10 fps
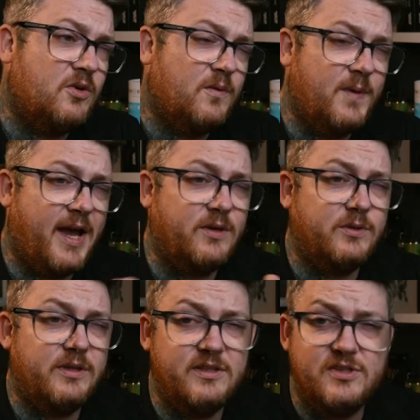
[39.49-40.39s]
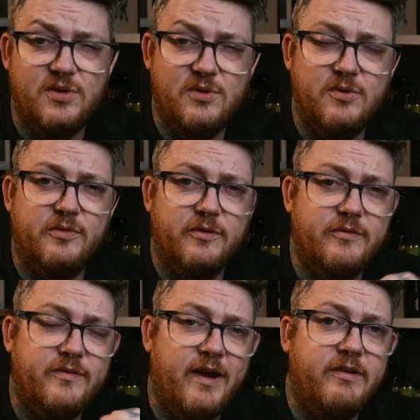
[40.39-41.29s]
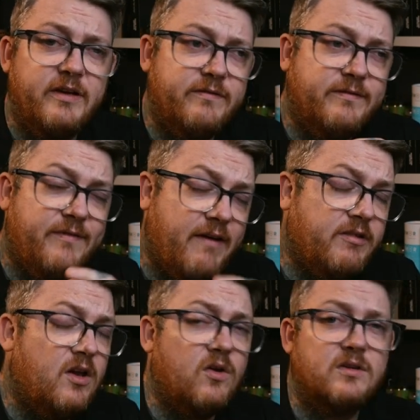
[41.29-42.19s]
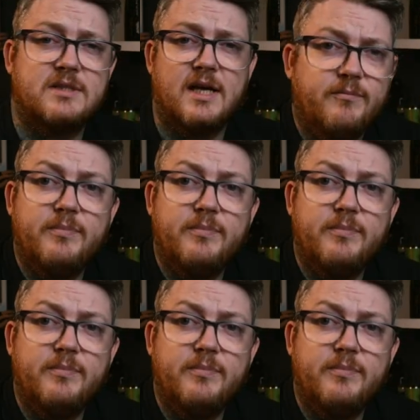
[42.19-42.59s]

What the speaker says: and we had one in the studio for a very, very long time.